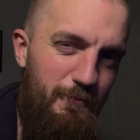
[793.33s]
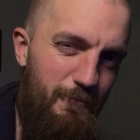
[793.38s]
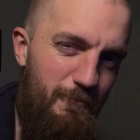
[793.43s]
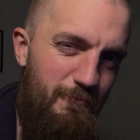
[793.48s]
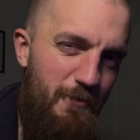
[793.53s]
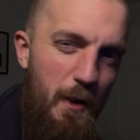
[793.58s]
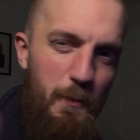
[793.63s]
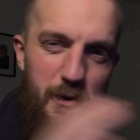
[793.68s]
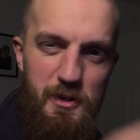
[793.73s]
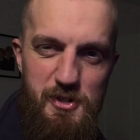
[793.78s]

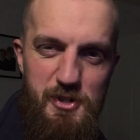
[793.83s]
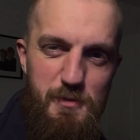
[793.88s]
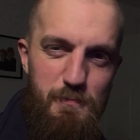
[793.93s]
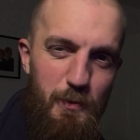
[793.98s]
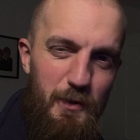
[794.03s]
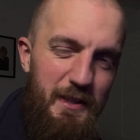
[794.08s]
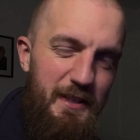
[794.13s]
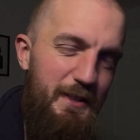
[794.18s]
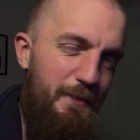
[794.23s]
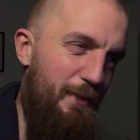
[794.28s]
rubbish,
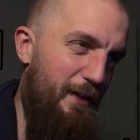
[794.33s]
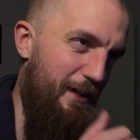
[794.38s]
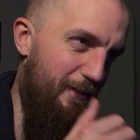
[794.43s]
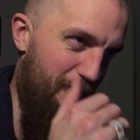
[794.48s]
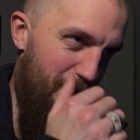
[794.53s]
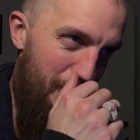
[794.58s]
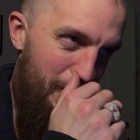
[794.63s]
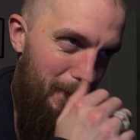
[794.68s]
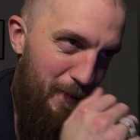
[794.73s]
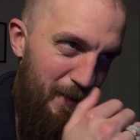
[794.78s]
put it in the bin,
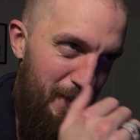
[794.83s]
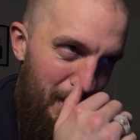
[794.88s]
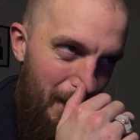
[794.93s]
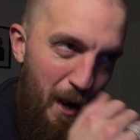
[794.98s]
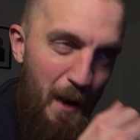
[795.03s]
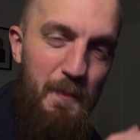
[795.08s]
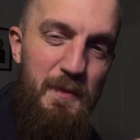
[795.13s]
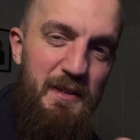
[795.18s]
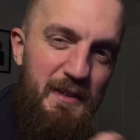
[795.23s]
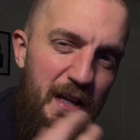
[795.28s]
right? But
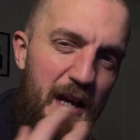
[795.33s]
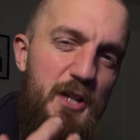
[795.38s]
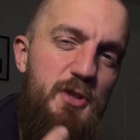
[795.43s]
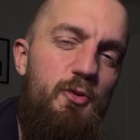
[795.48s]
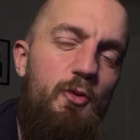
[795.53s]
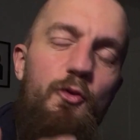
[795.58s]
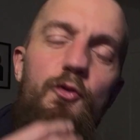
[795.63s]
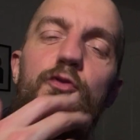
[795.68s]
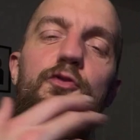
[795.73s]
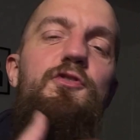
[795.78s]
I mean the
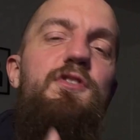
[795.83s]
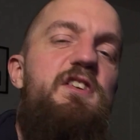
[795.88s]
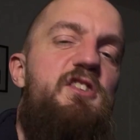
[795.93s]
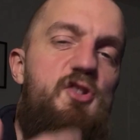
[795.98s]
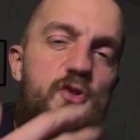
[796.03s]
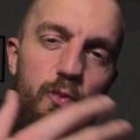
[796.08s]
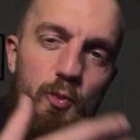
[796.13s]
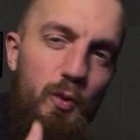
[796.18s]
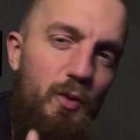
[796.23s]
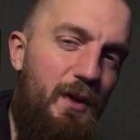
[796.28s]
actual
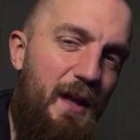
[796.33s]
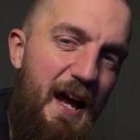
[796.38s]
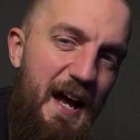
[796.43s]
visual